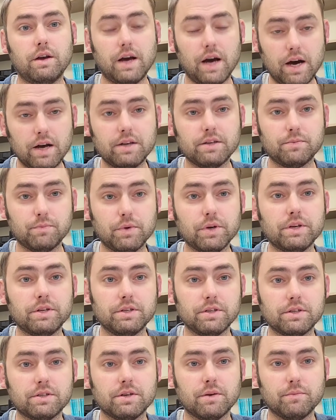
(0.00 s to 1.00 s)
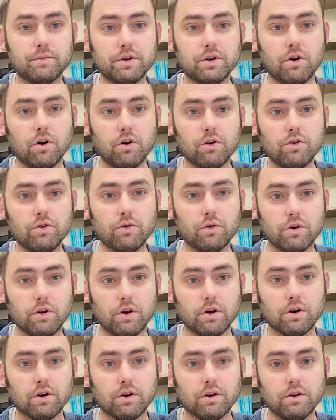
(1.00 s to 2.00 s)
God is placing something on your
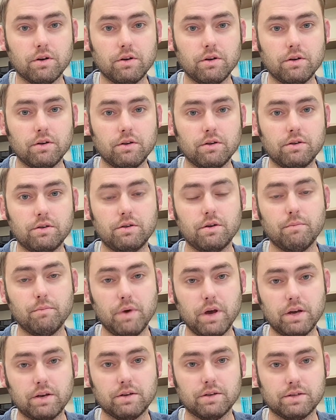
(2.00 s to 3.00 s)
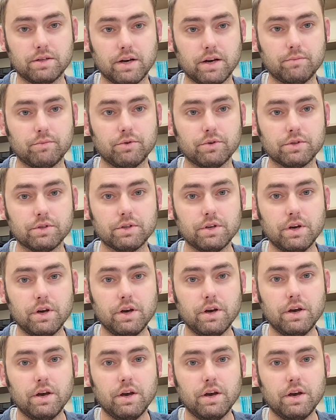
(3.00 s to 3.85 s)
heart to make disciples.